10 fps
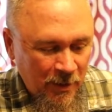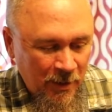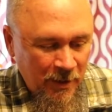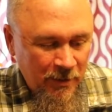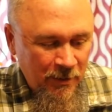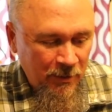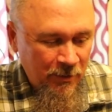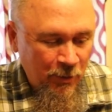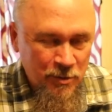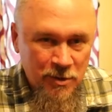And
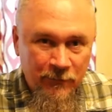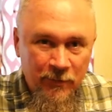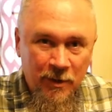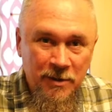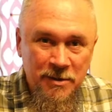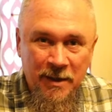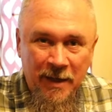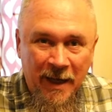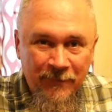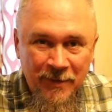those of us that
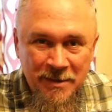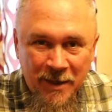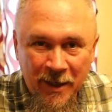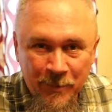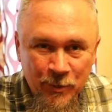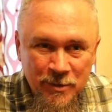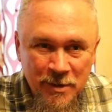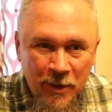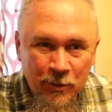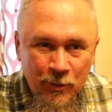have these cameras
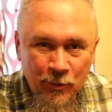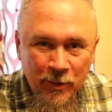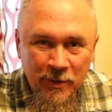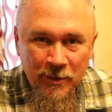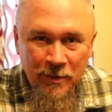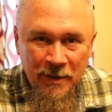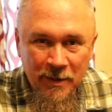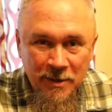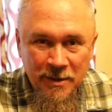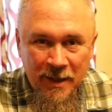know that it
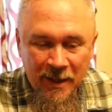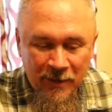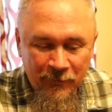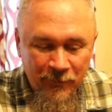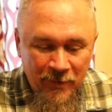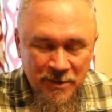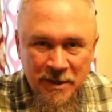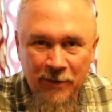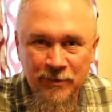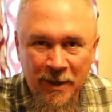doesn't have a
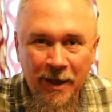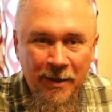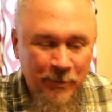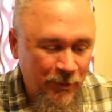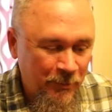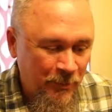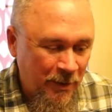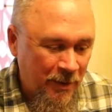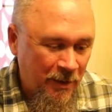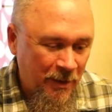self timer.
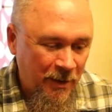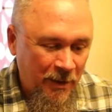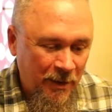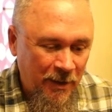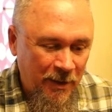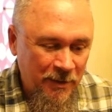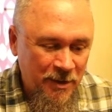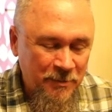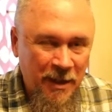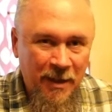And
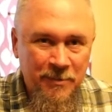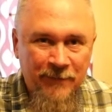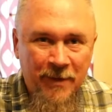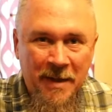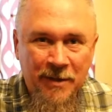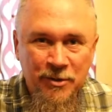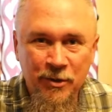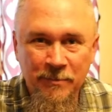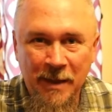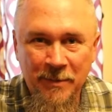sometimes if I'm out
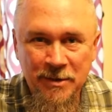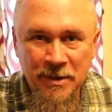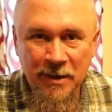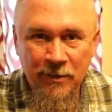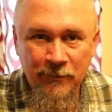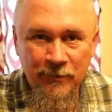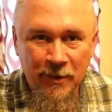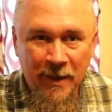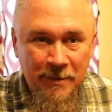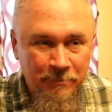shooting by myself,
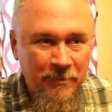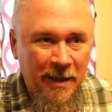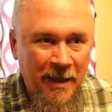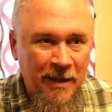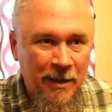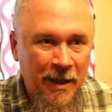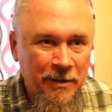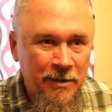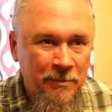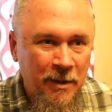I kind of like
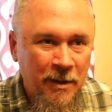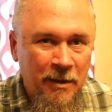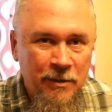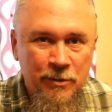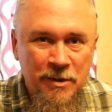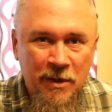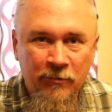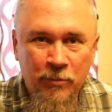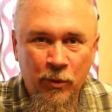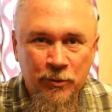to do
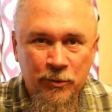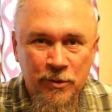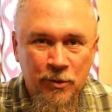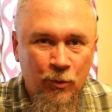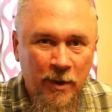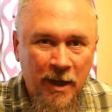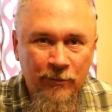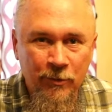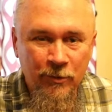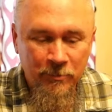self portraits or
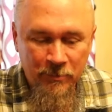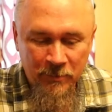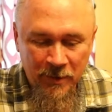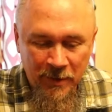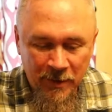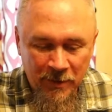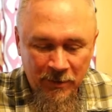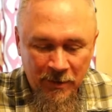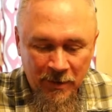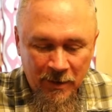whatever. And